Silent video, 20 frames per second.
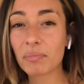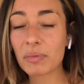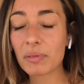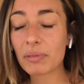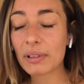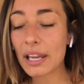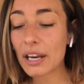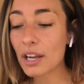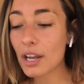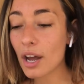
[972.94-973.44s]

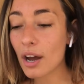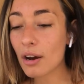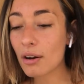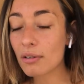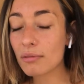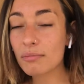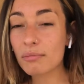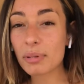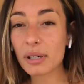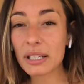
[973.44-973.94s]
Let it go,
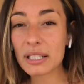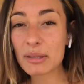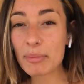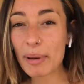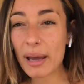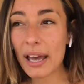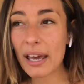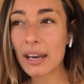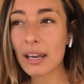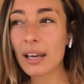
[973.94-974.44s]
put it to
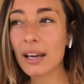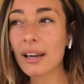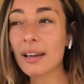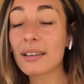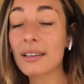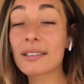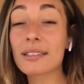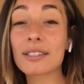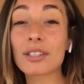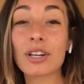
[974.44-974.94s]
bed,
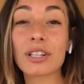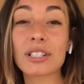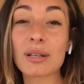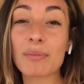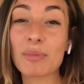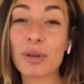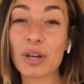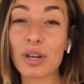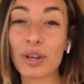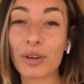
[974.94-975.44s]
start
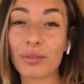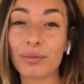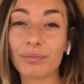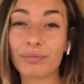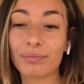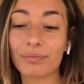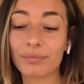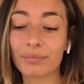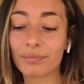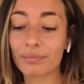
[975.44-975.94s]
something new.
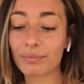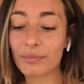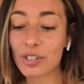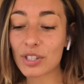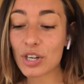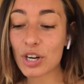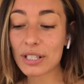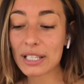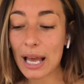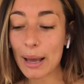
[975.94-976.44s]

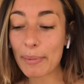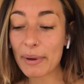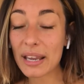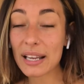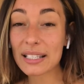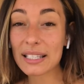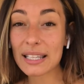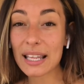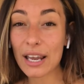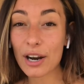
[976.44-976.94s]
Start tapping
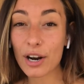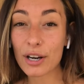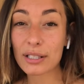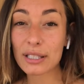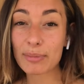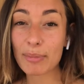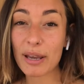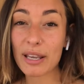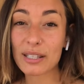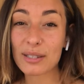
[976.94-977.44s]
into that heart
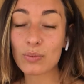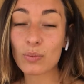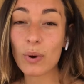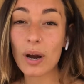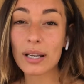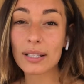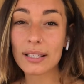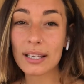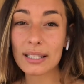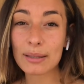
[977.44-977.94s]
space.
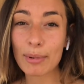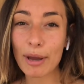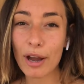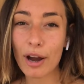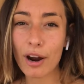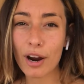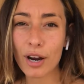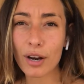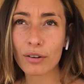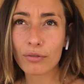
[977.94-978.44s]
What does my
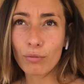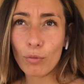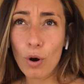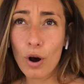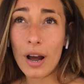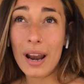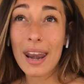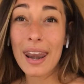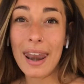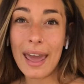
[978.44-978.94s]
heart
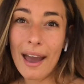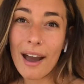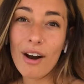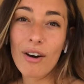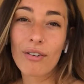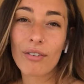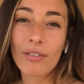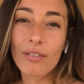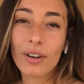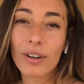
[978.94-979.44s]
want now?
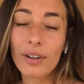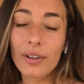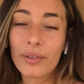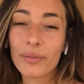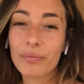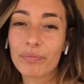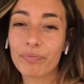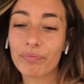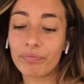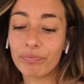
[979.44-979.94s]

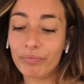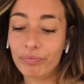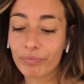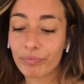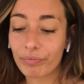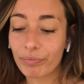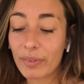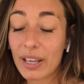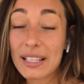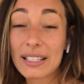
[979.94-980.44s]

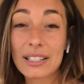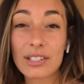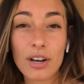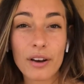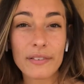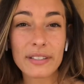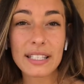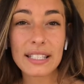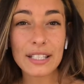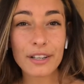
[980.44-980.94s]
Because it's
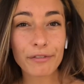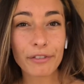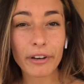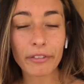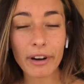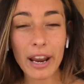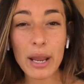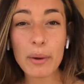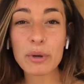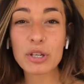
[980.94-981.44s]
obviously different,
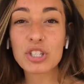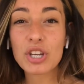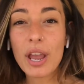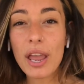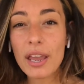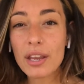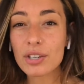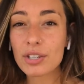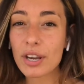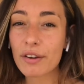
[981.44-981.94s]
right? We
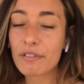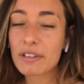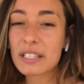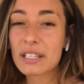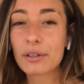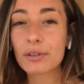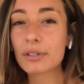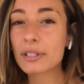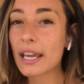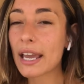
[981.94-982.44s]
change every
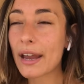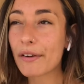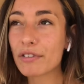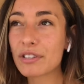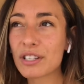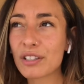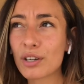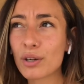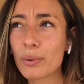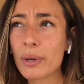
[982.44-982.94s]
single day, every
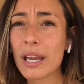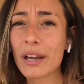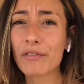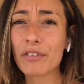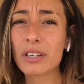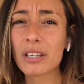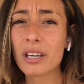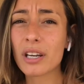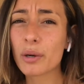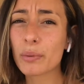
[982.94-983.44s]
single week, every
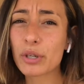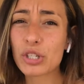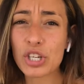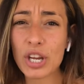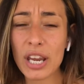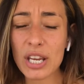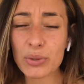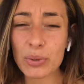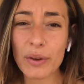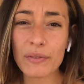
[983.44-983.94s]
year. We
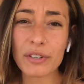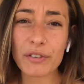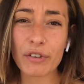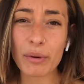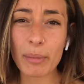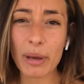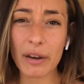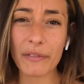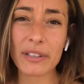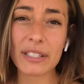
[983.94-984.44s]
change. We have different
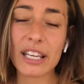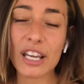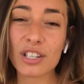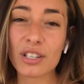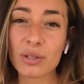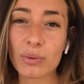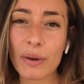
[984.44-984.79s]
manifestations.